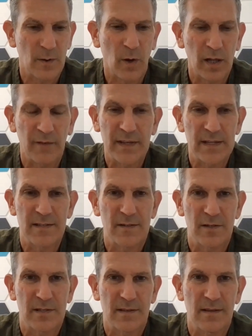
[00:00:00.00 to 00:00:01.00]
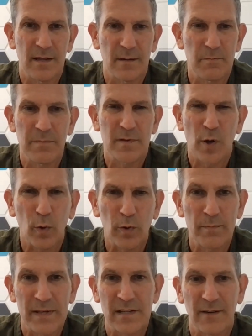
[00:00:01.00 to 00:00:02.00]
So all of these just,
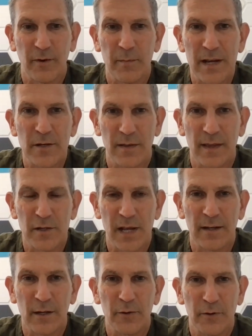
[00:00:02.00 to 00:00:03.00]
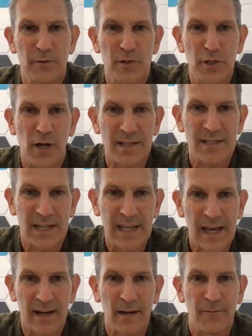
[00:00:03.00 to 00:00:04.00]
total misinformation that she had to go through just
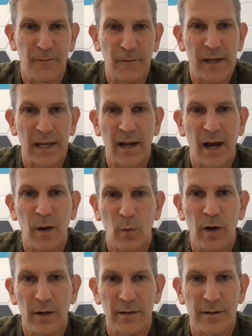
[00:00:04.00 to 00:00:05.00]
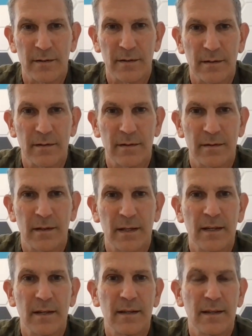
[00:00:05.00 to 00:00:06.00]
to get a freaking hot water
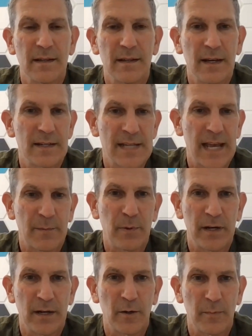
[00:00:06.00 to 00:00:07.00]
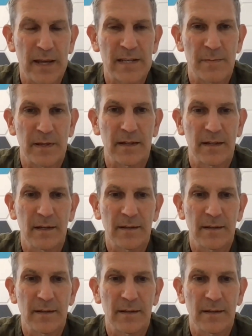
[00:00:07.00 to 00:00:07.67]
tank put in her basement.